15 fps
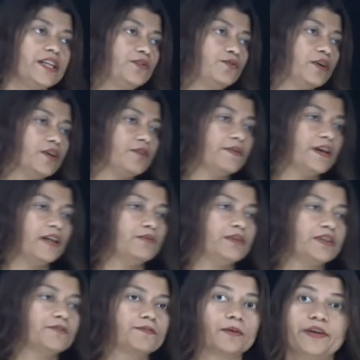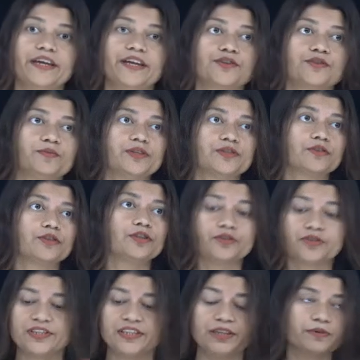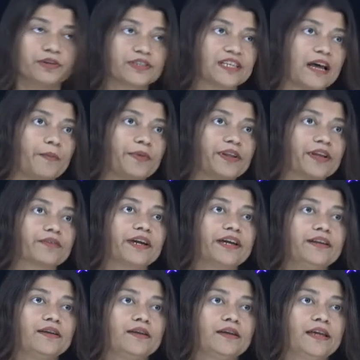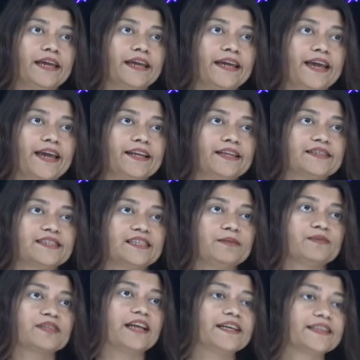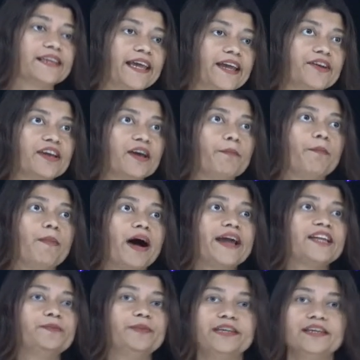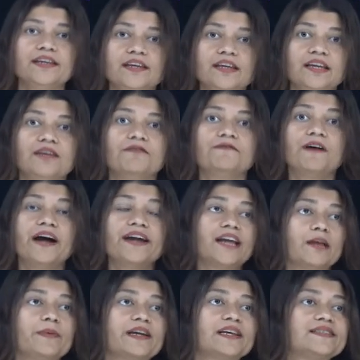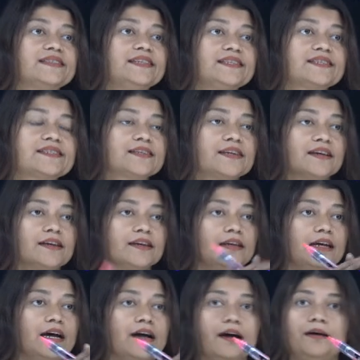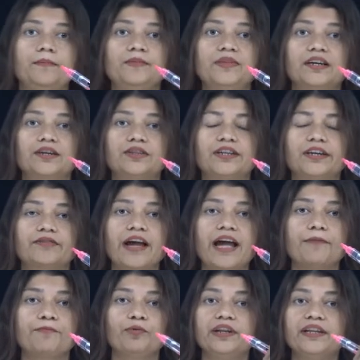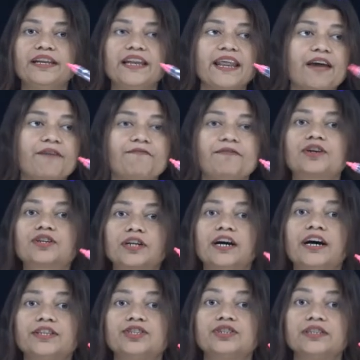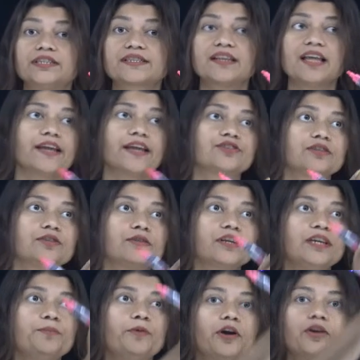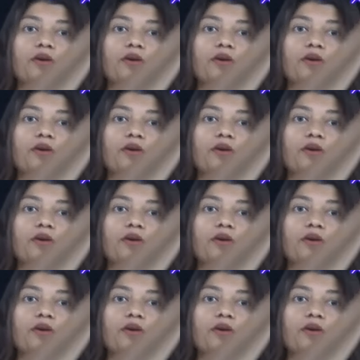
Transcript: you are evaluating from a to b. So do you see what's happening, right? Again, it seems like the area might be infinite because this the graph will never touch this line, so it will keep on